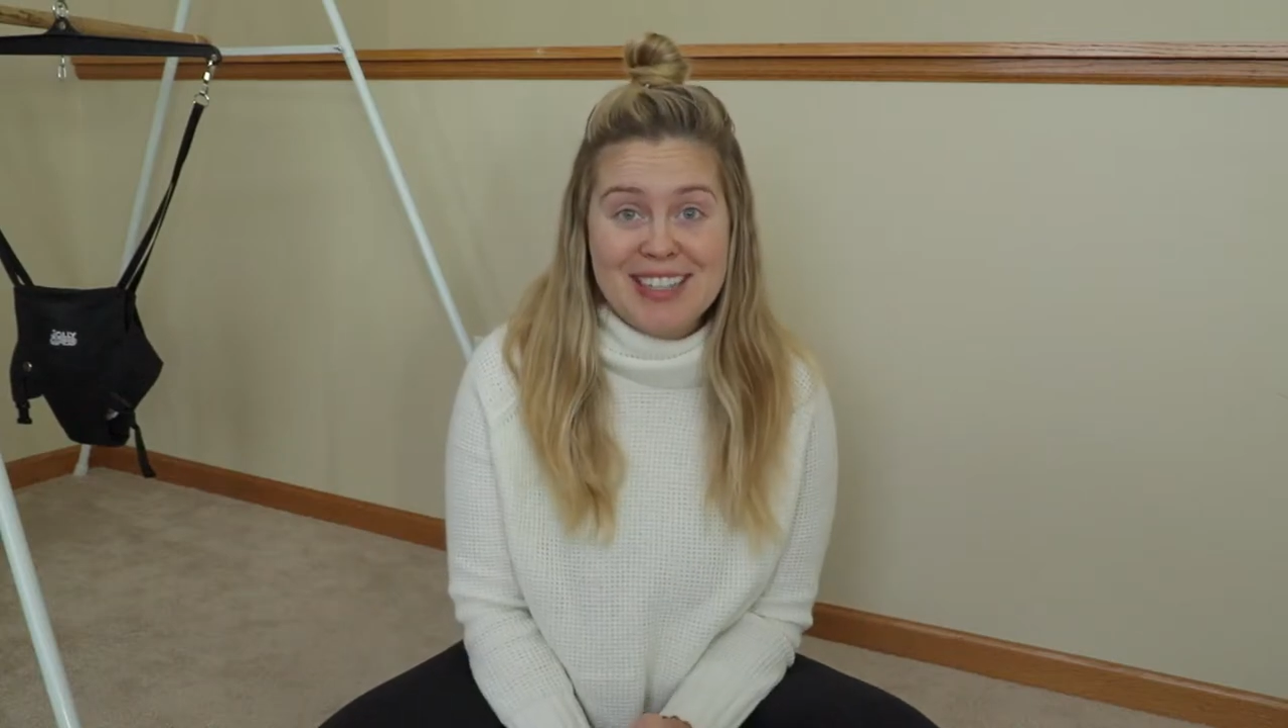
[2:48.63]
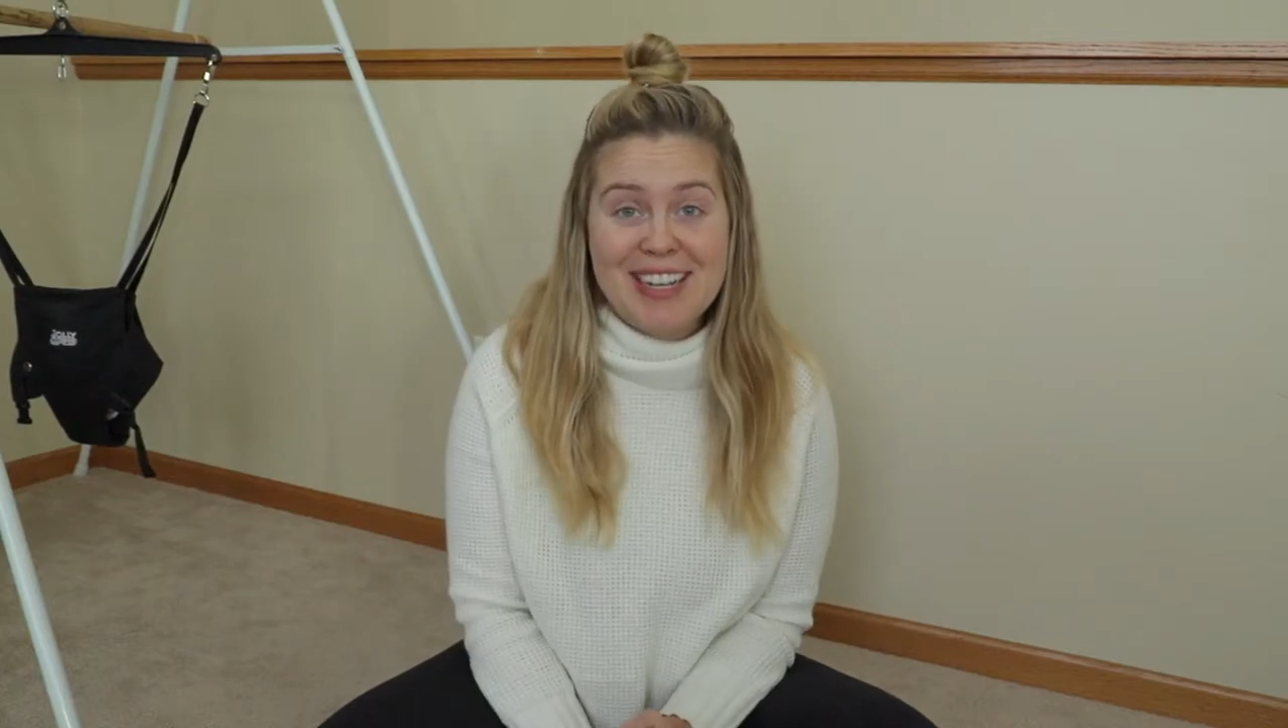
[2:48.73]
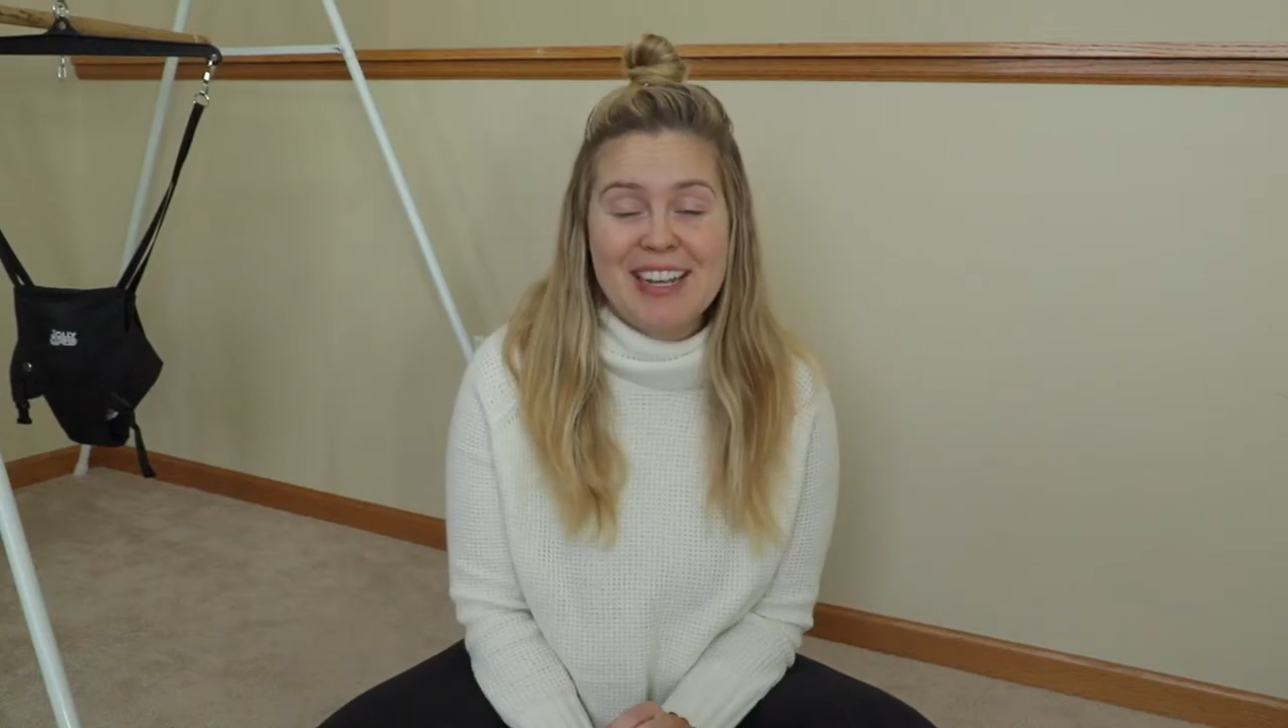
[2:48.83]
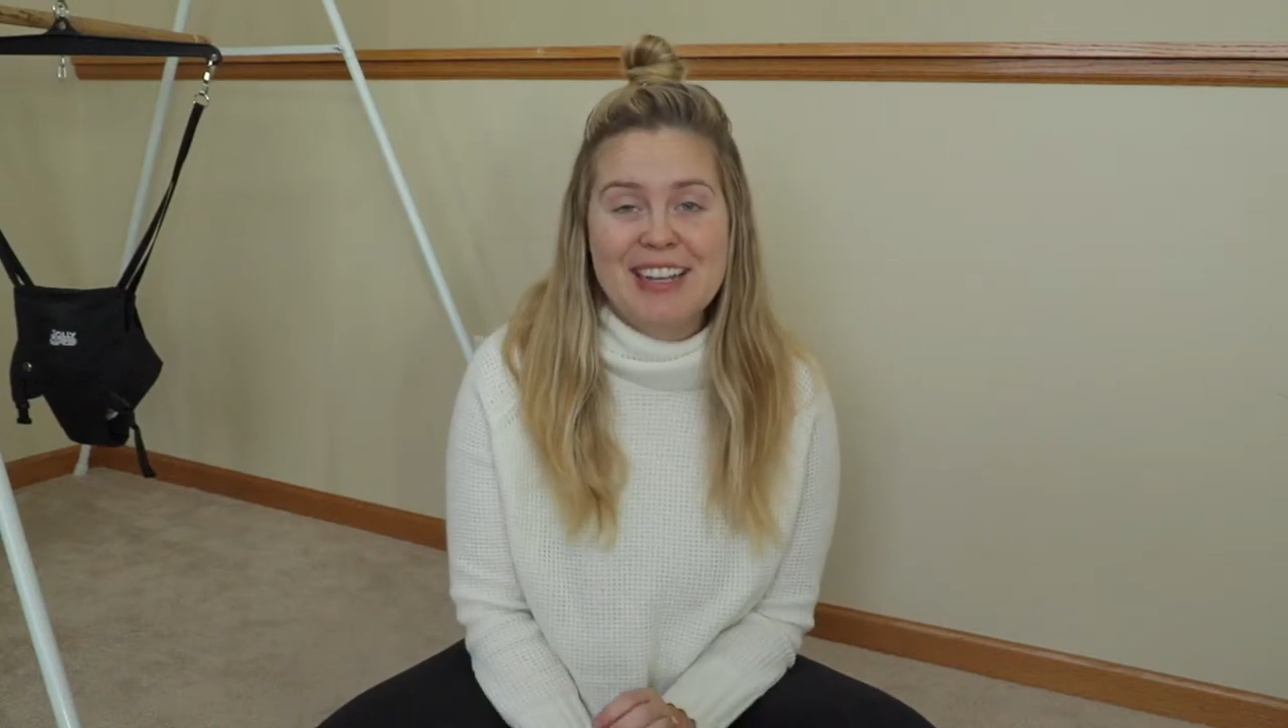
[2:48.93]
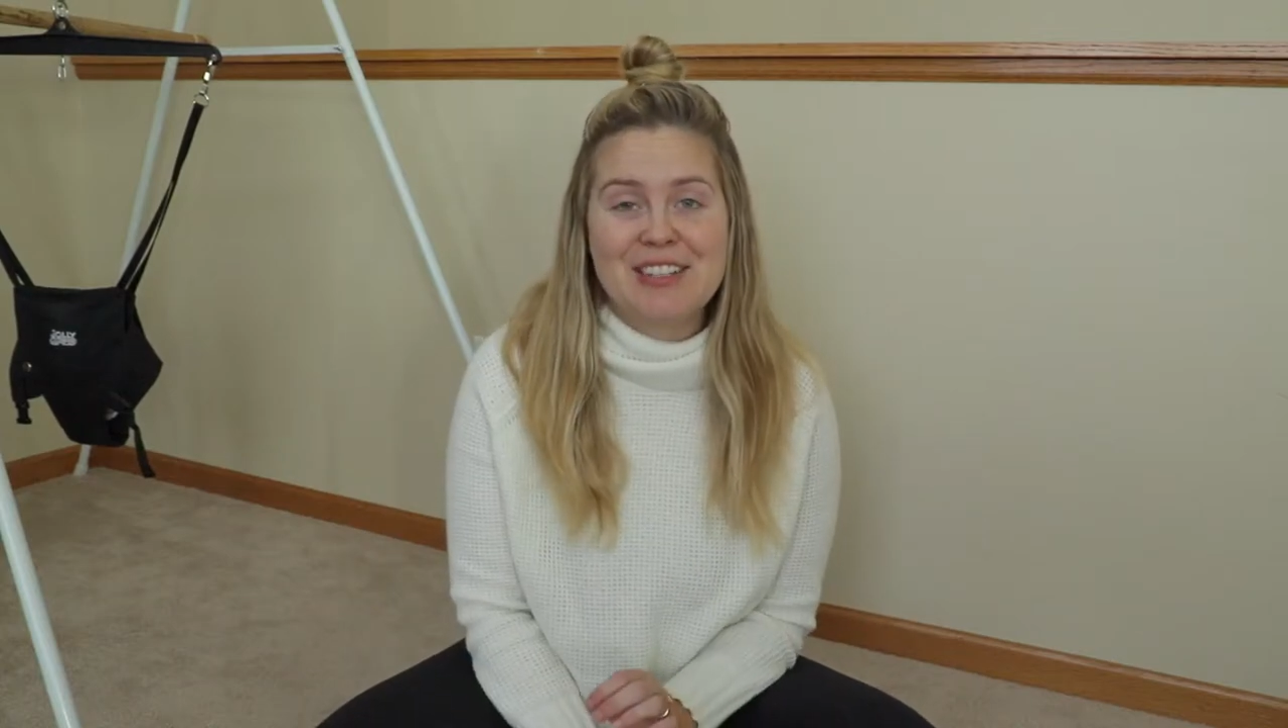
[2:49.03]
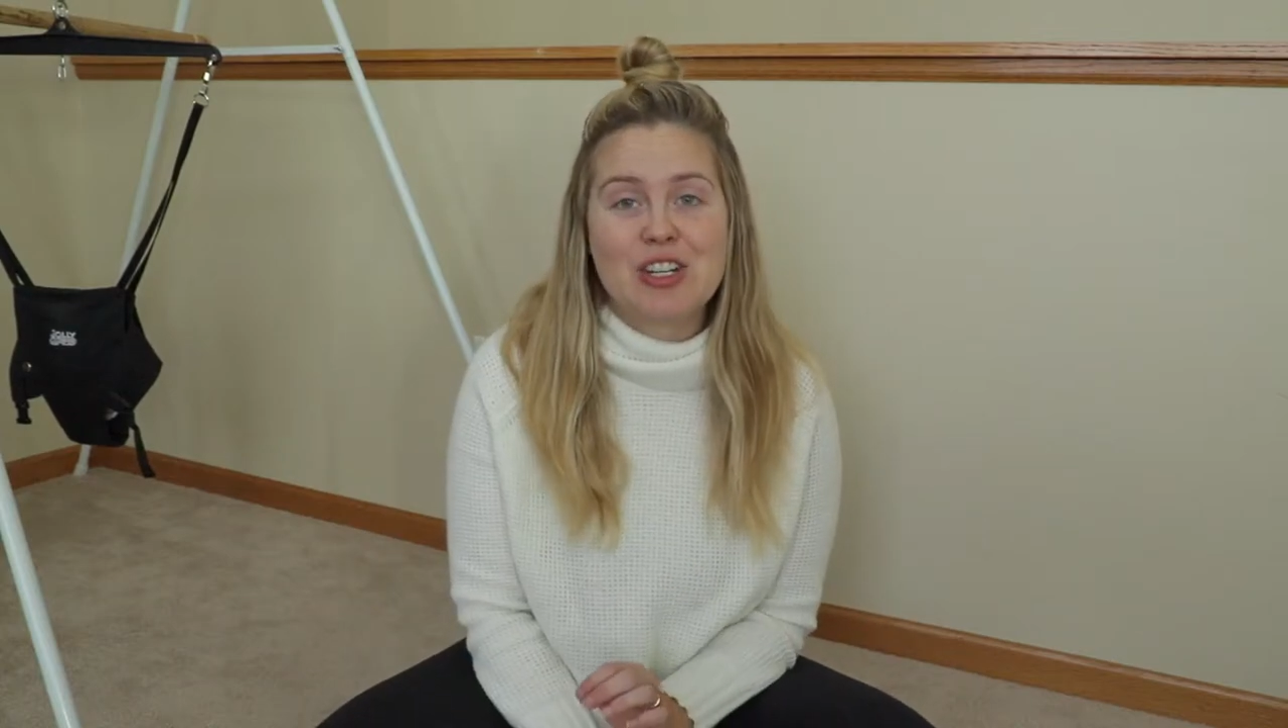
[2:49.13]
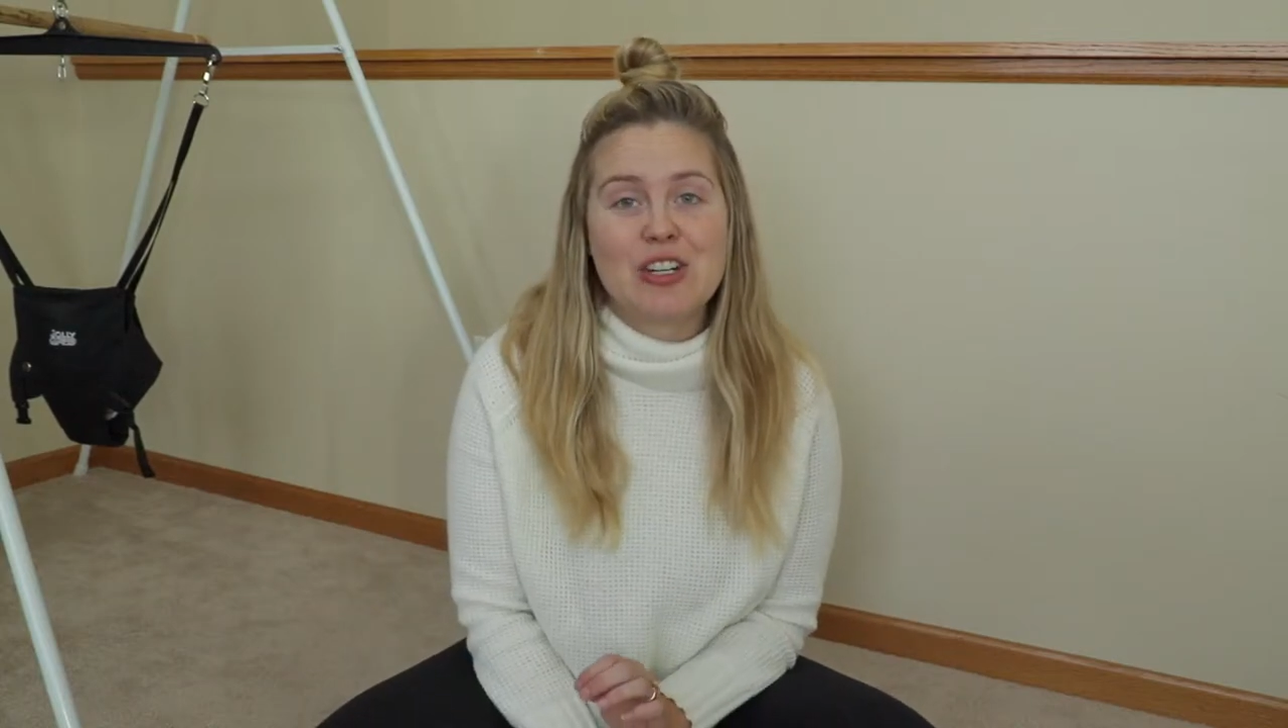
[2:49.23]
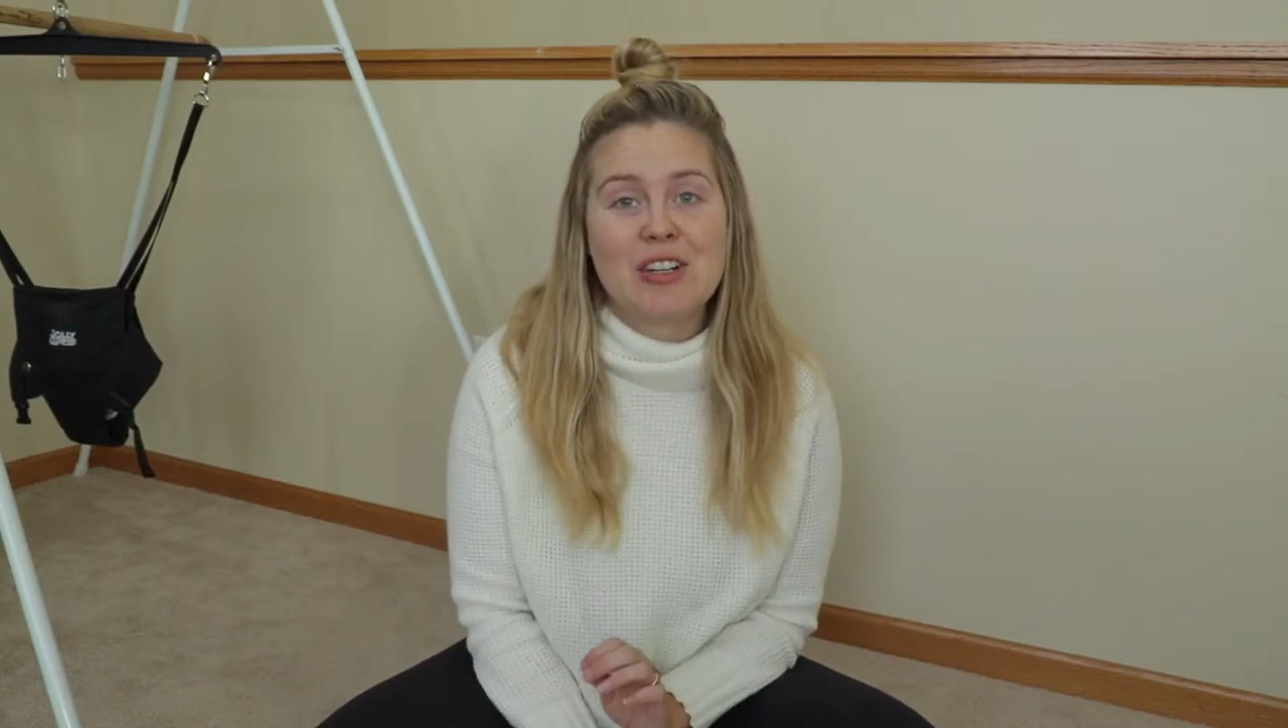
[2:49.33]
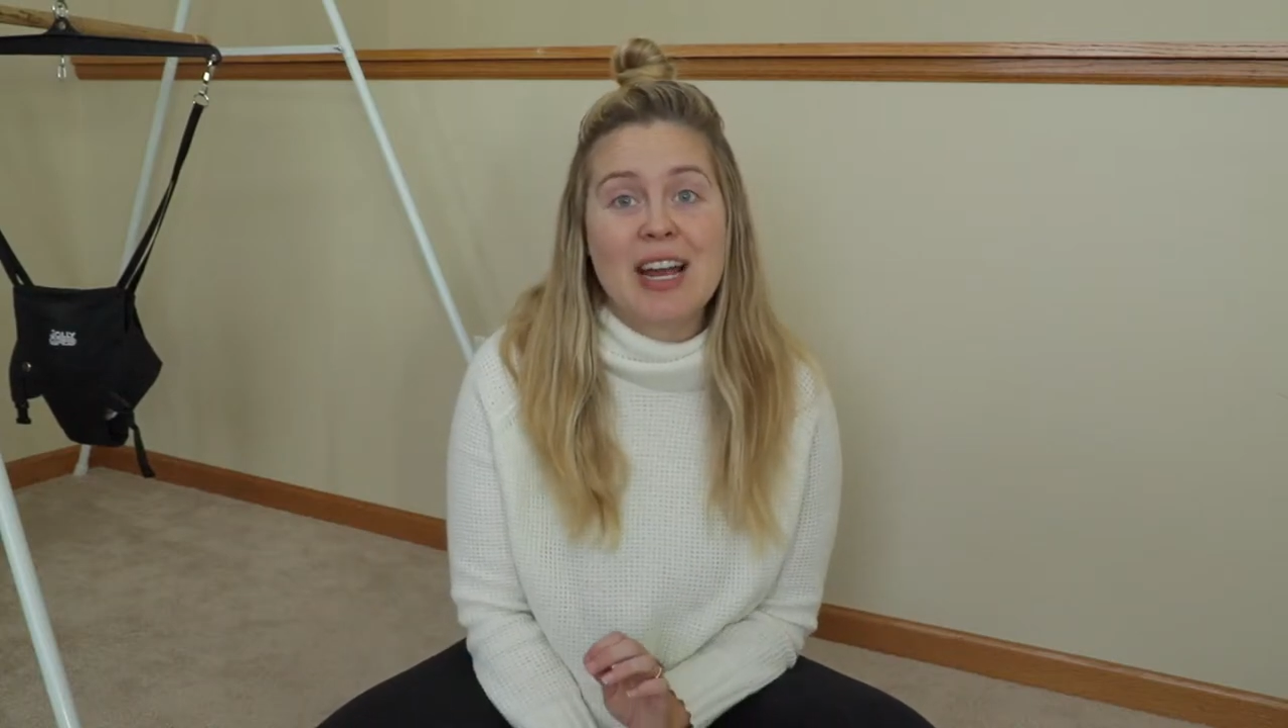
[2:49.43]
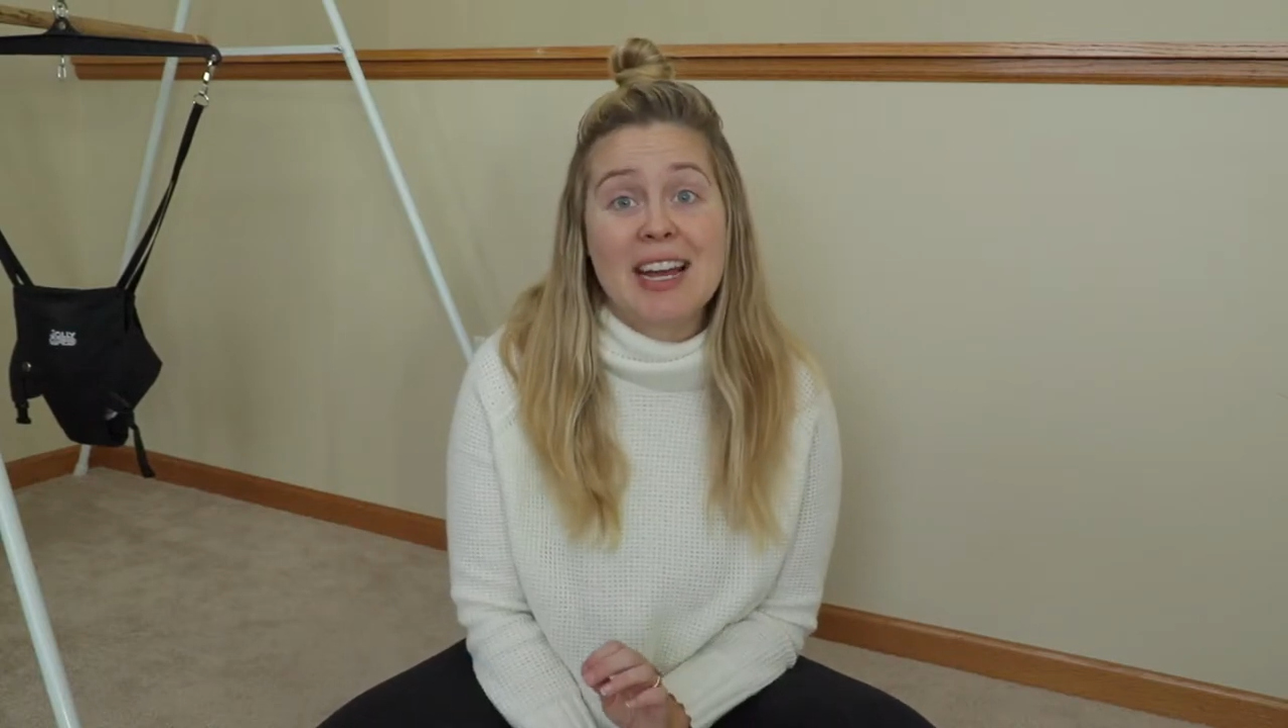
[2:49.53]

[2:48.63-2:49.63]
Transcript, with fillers: thing is her